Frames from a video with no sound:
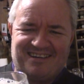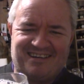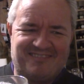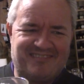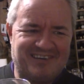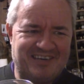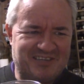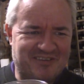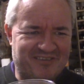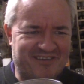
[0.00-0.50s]

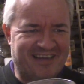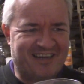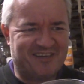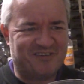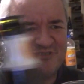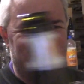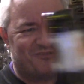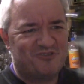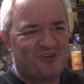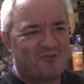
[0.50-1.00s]
If I don't get a
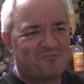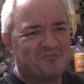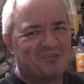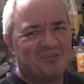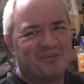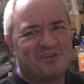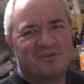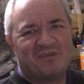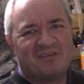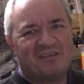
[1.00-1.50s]
new job
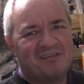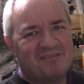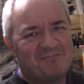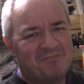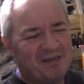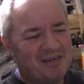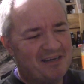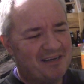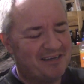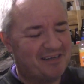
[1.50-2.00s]
soon,
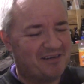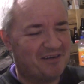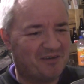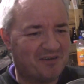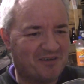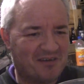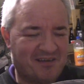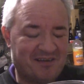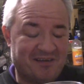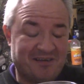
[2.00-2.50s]
my
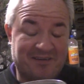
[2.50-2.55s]
God.